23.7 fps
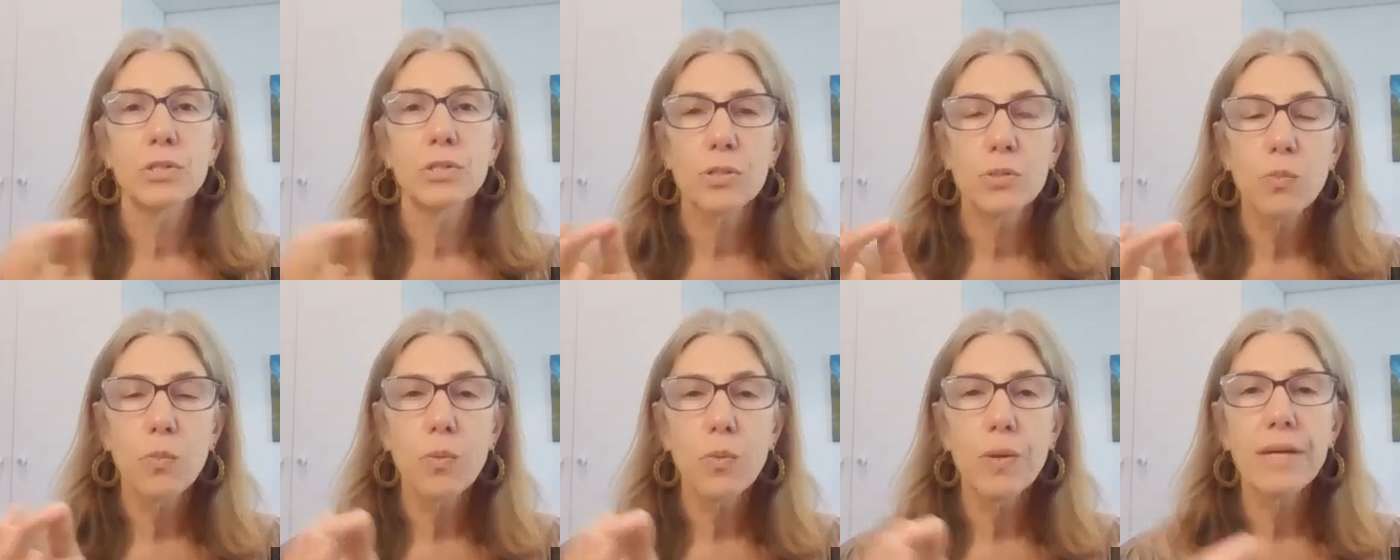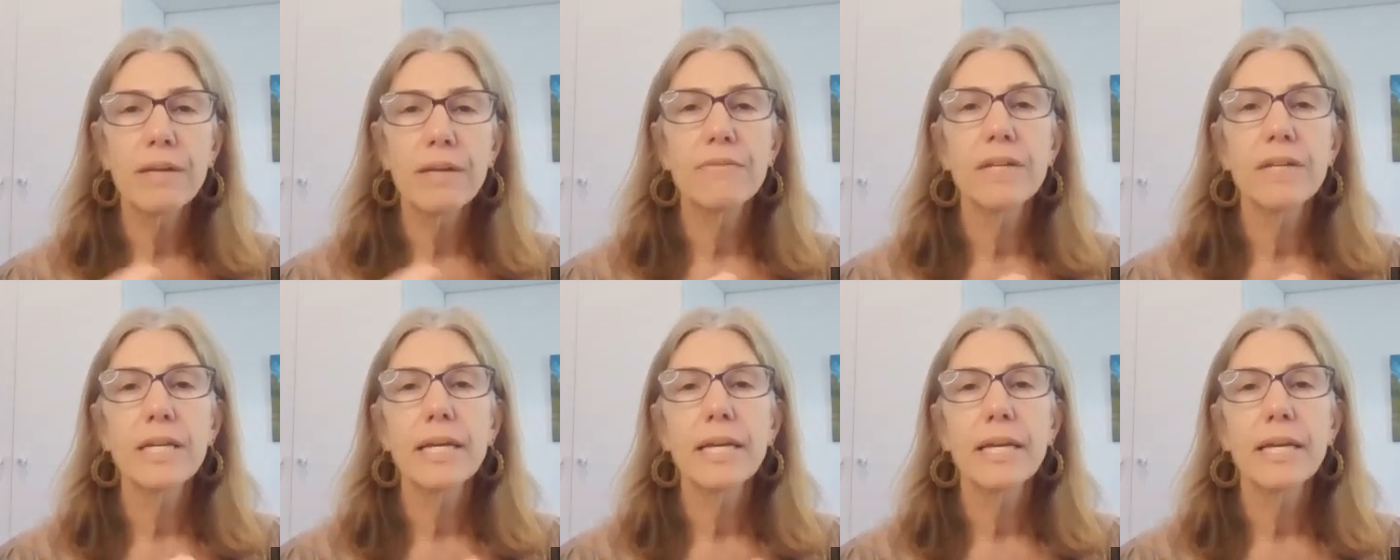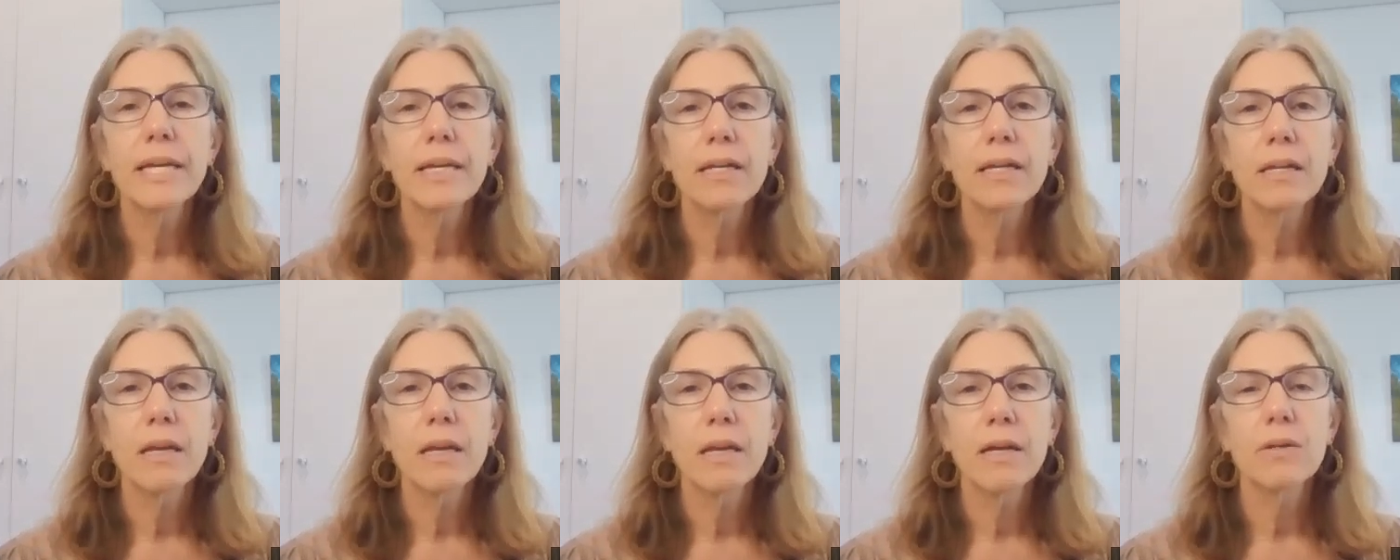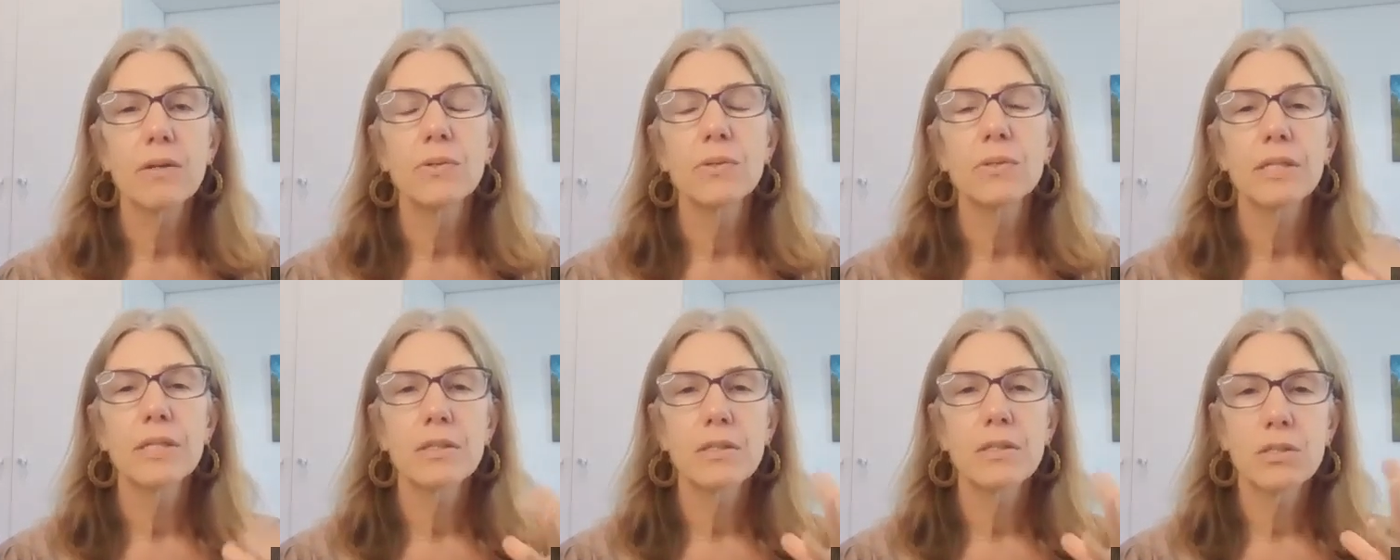just weaving in not
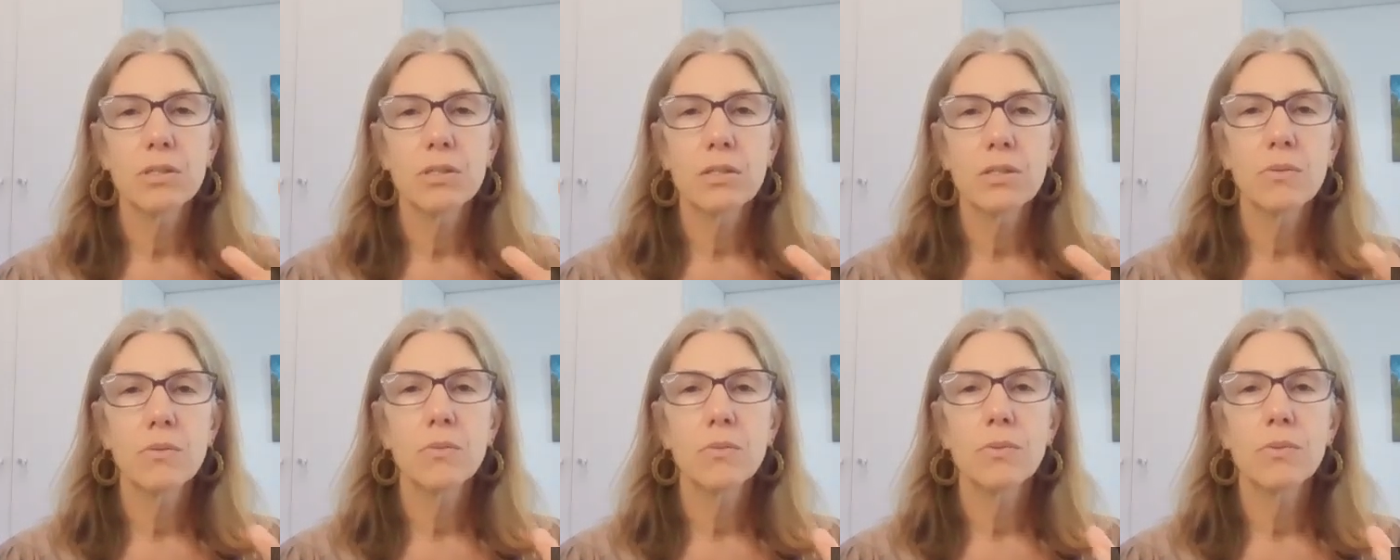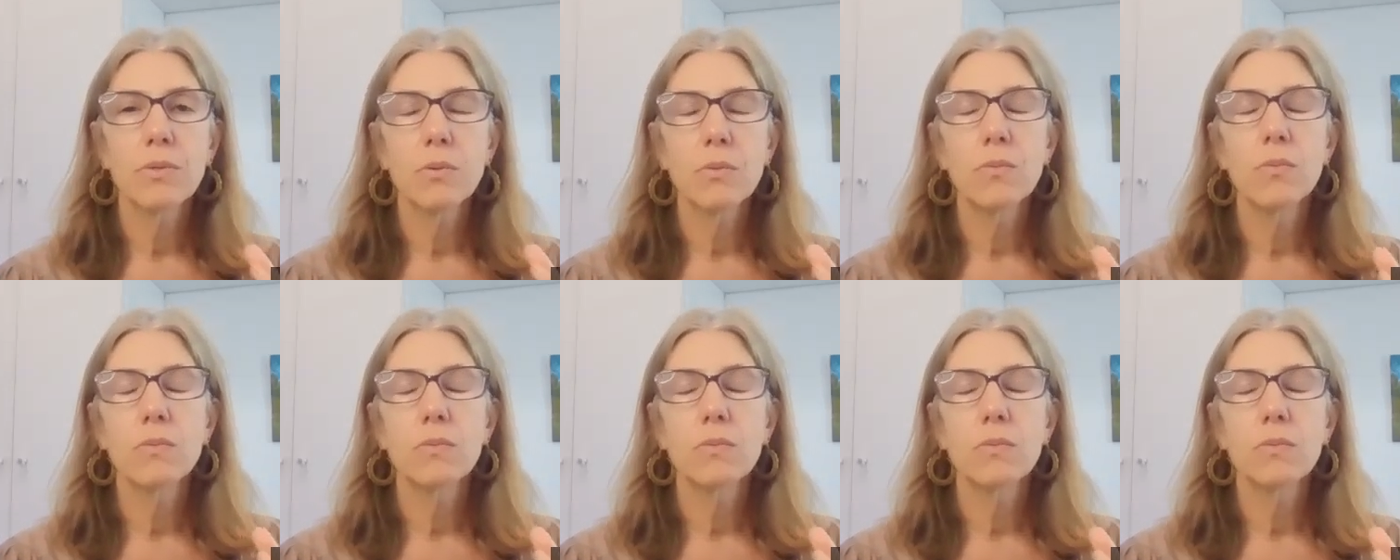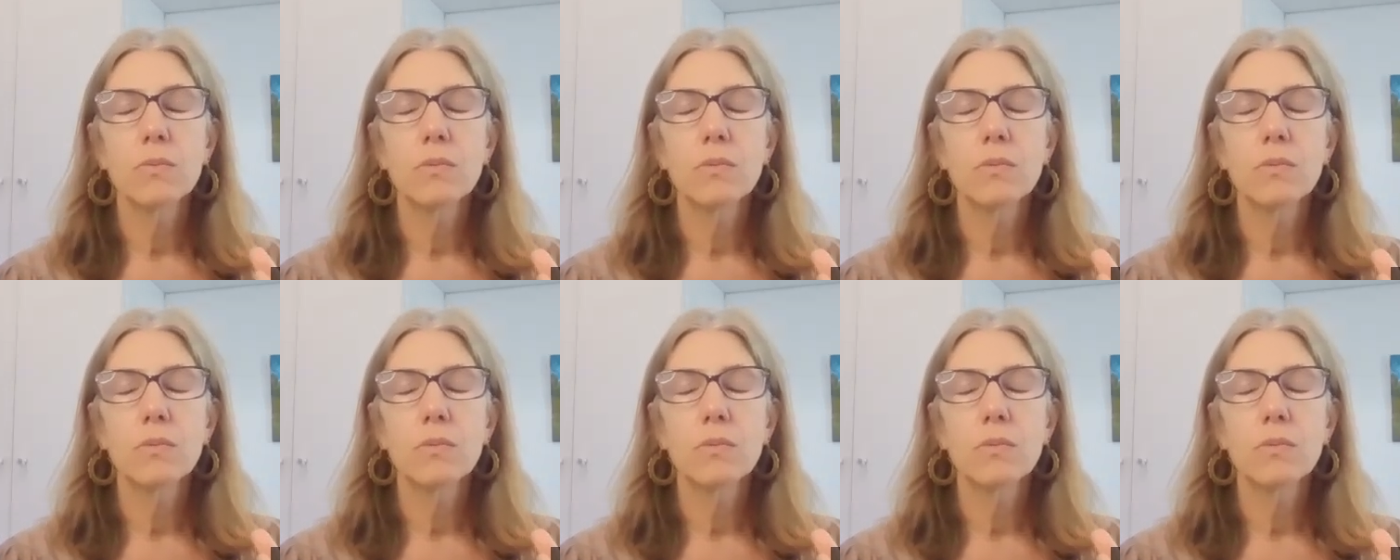only just the